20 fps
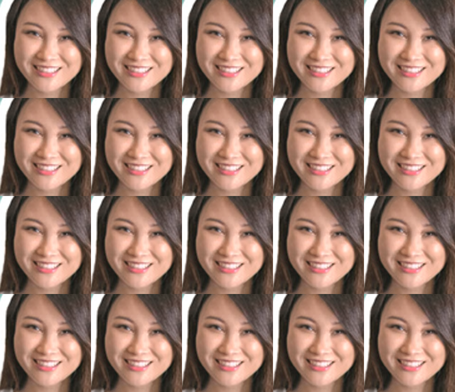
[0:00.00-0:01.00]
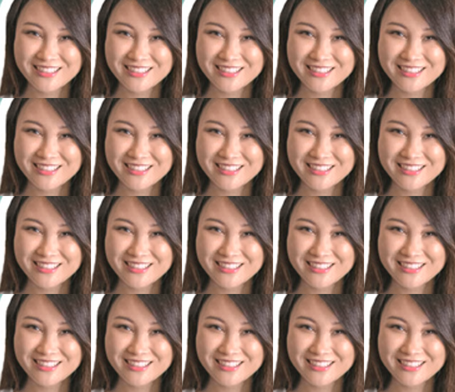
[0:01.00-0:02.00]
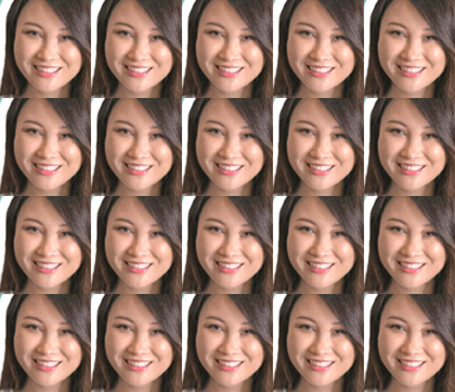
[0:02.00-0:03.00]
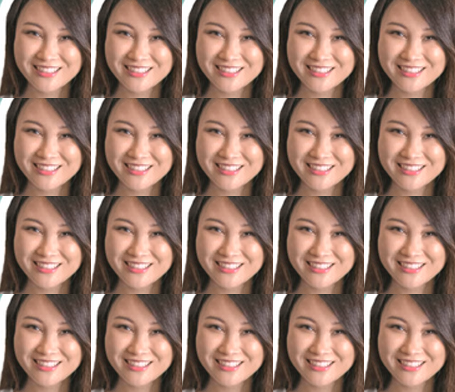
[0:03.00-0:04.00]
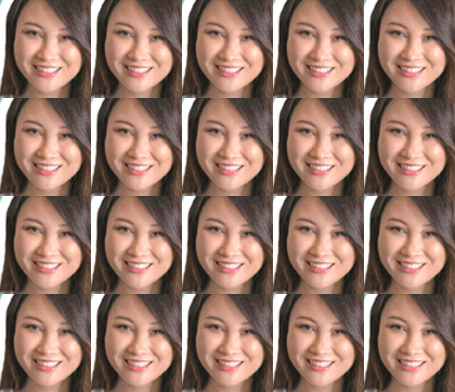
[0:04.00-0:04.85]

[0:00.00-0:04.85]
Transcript: The face doesn't move, so there is nothing to read.